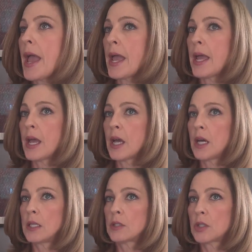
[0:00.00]

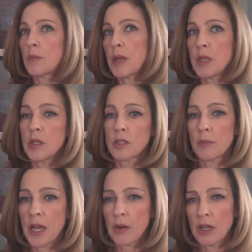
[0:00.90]
And so maybe there's a
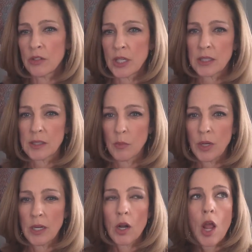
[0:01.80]
background check
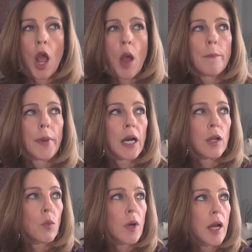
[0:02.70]
somewhere.
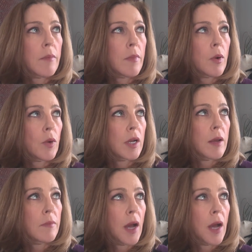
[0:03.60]
But the